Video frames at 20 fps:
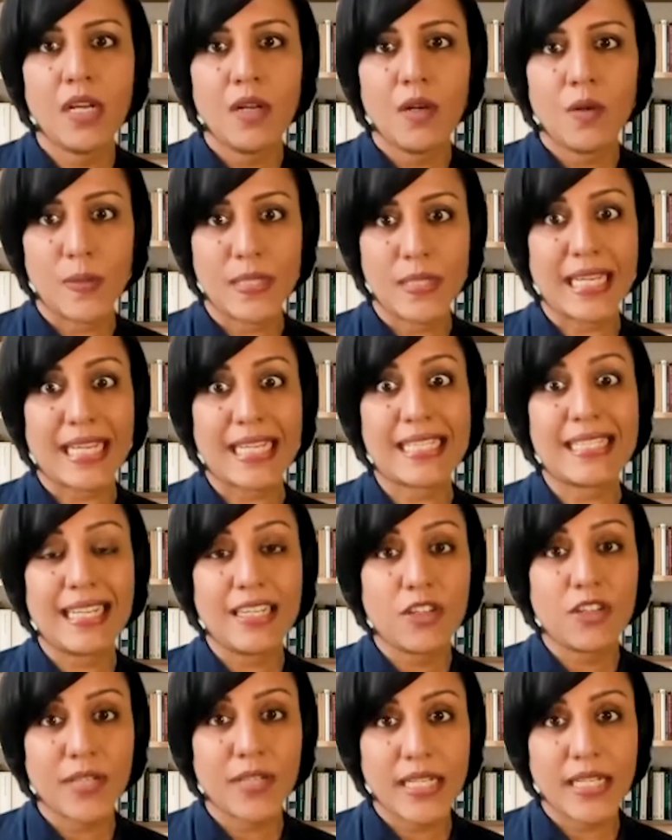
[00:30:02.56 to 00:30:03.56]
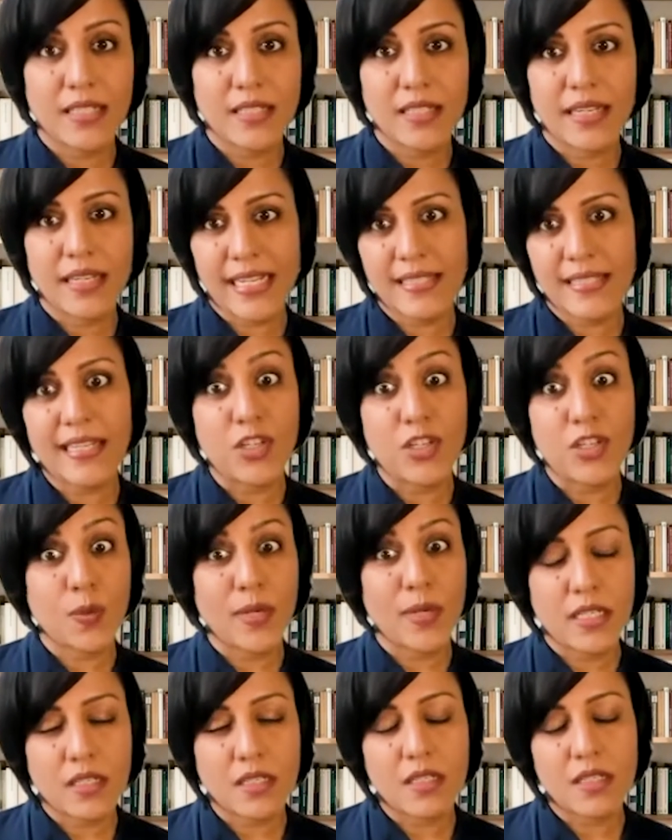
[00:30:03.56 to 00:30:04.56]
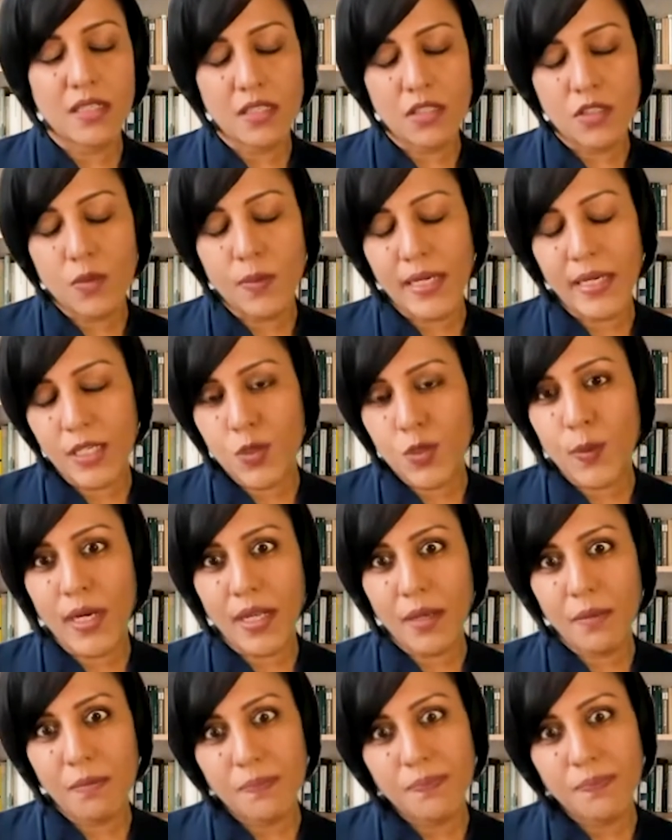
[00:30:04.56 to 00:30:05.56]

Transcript: was accelerated and accentuated in 2020.